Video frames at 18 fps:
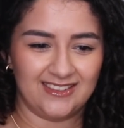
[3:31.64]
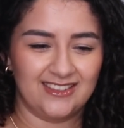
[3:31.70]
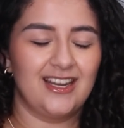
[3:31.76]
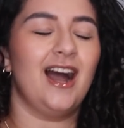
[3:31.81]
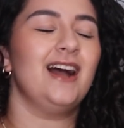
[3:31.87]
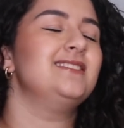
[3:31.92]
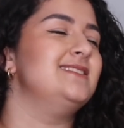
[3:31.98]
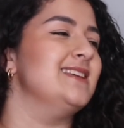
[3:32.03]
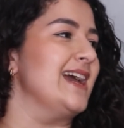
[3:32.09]

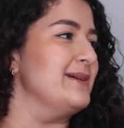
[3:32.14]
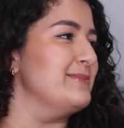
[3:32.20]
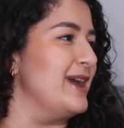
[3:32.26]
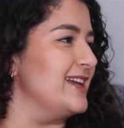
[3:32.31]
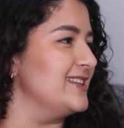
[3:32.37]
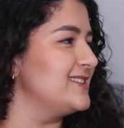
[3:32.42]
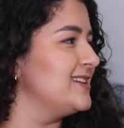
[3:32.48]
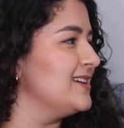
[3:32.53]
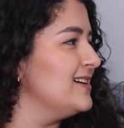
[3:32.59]
God damn
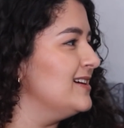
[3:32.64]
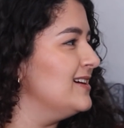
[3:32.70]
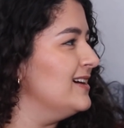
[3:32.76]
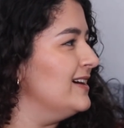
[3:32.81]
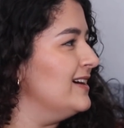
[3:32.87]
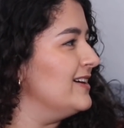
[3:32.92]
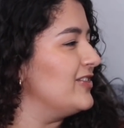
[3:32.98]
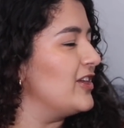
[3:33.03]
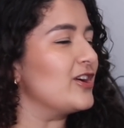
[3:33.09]
it.
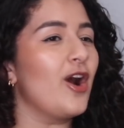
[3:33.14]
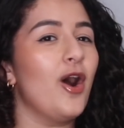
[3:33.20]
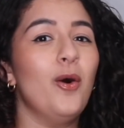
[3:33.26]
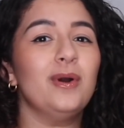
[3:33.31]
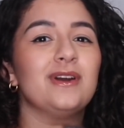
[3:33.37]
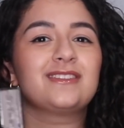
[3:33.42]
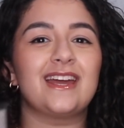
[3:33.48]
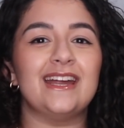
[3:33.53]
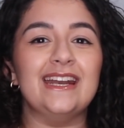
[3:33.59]
They're
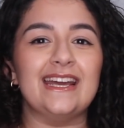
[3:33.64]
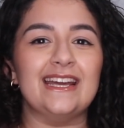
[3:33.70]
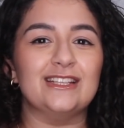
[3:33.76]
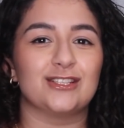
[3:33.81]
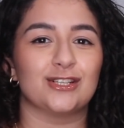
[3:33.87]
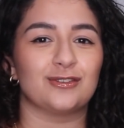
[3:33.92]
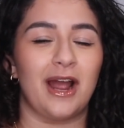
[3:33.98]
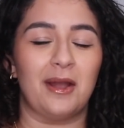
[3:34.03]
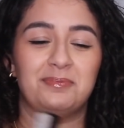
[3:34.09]
always getting
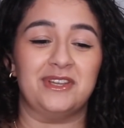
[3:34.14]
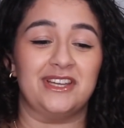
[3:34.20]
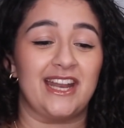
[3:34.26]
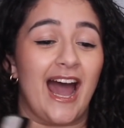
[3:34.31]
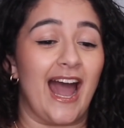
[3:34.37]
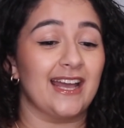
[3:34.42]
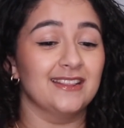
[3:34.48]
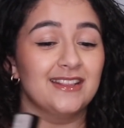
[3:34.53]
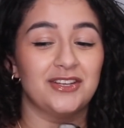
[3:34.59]
interrupted.
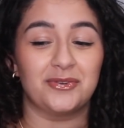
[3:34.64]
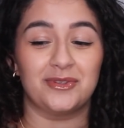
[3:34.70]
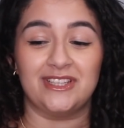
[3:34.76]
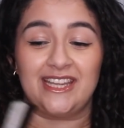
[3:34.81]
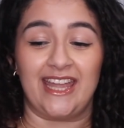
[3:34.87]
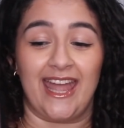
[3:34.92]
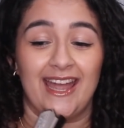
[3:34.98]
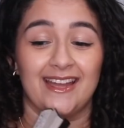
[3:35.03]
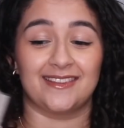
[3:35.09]
I literally
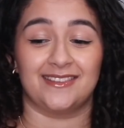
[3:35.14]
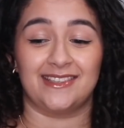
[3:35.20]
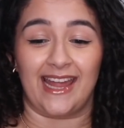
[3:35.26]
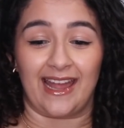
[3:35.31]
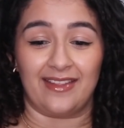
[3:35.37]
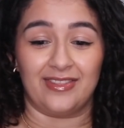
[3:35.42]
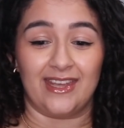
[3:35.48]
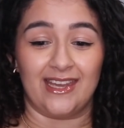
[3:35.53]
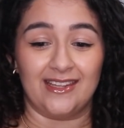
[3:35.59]
can't
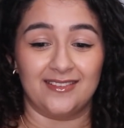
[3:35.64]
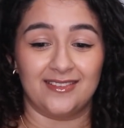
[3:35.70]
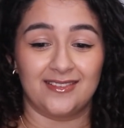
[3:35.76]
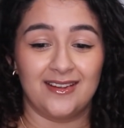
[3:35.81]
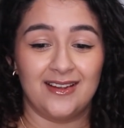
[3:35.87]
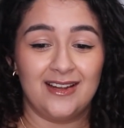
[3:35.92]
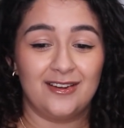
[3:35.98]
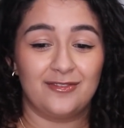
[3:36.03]
stand this.